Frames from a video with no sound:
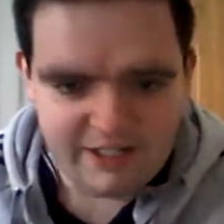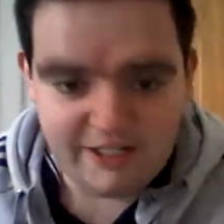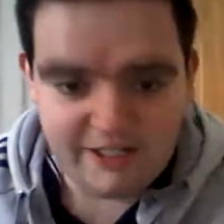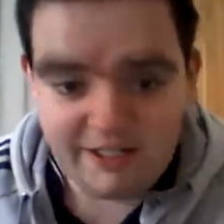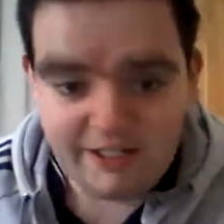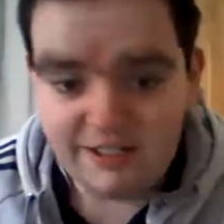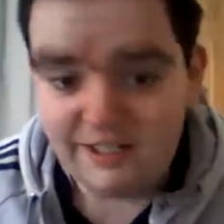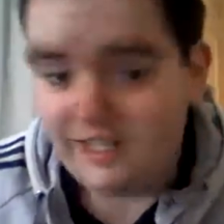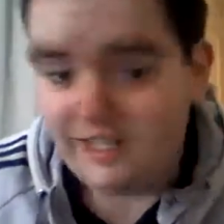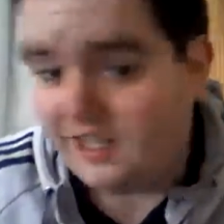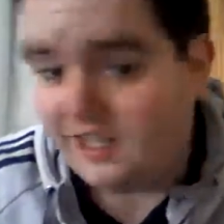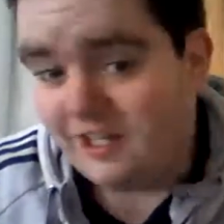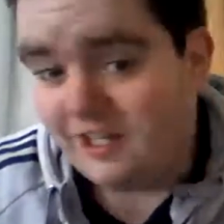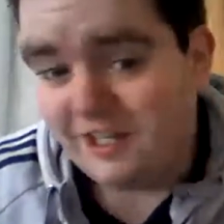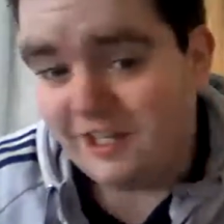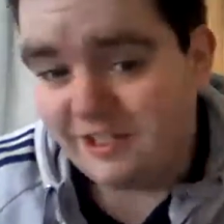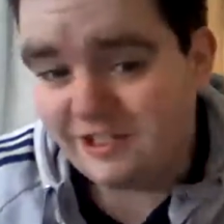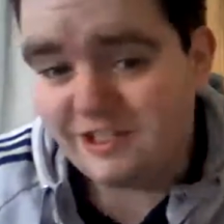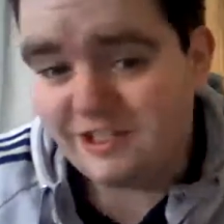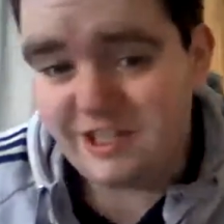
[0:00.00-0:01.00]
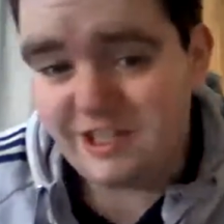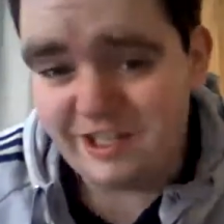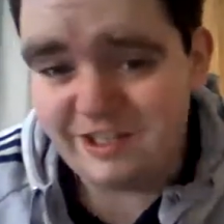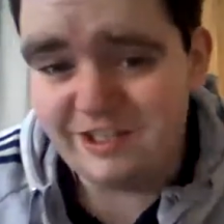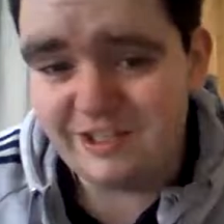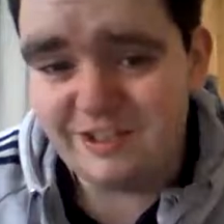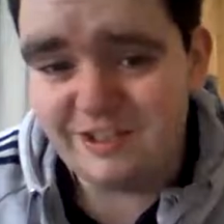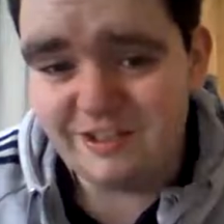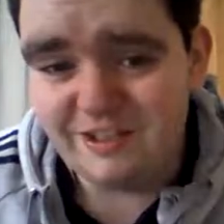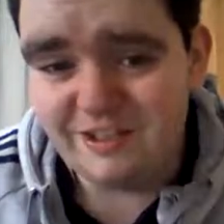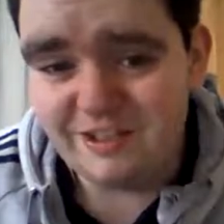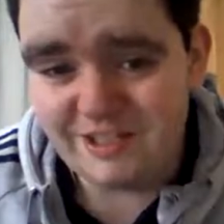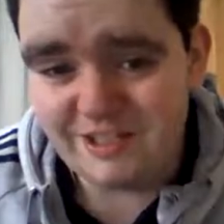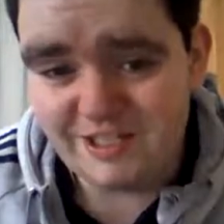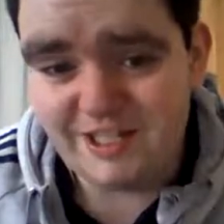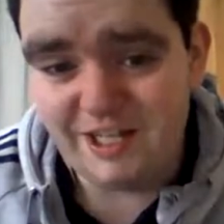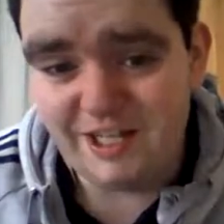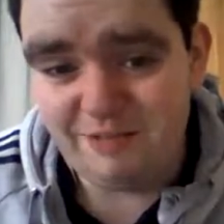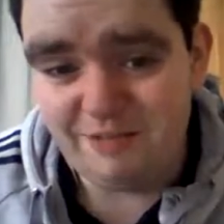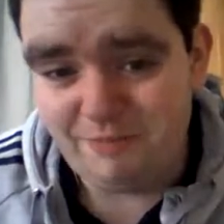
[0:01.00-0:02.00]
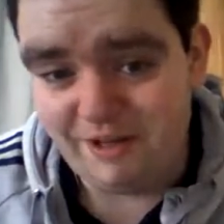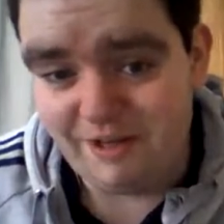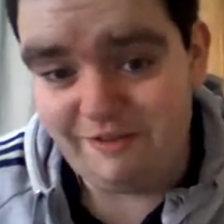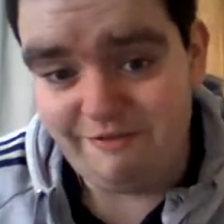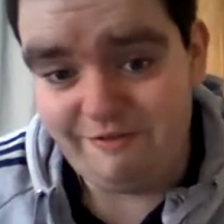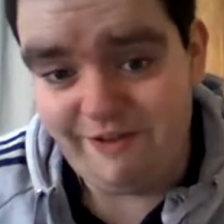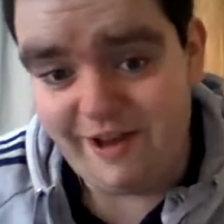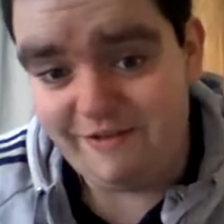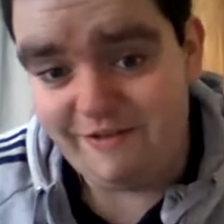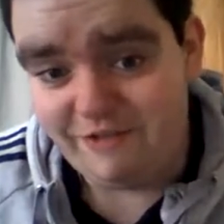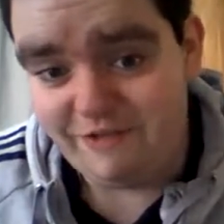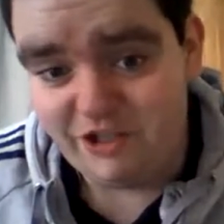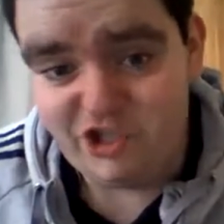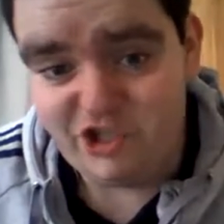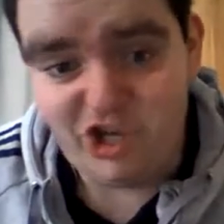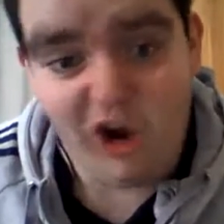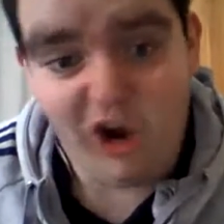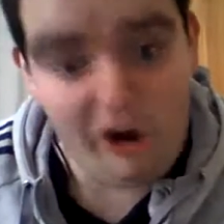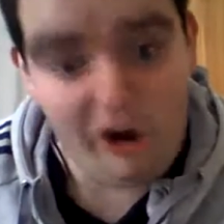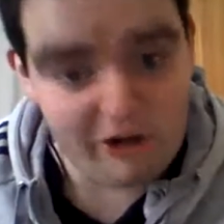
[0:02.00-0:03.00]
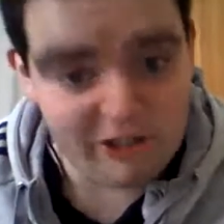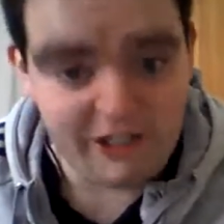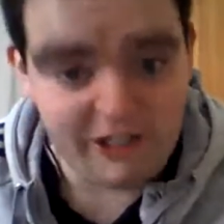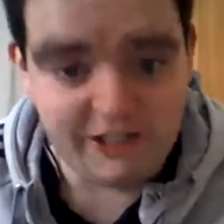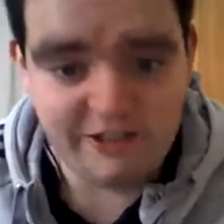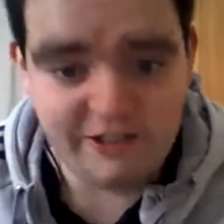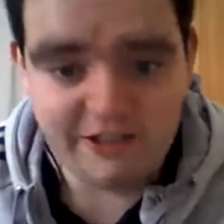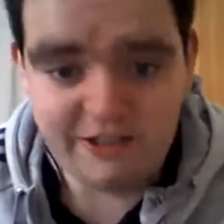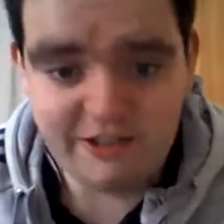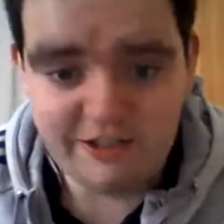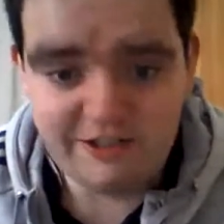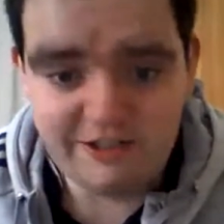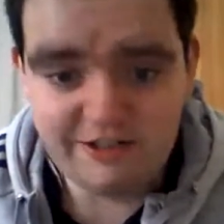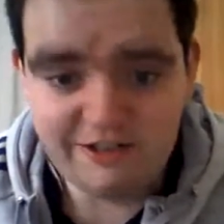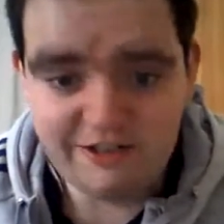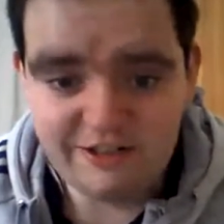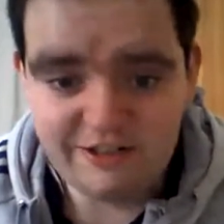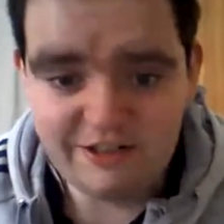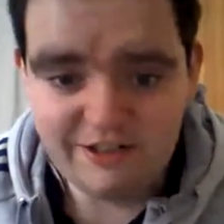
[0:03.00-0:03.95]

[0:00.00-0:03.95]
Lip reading: uh, it's still my favorite chocolate.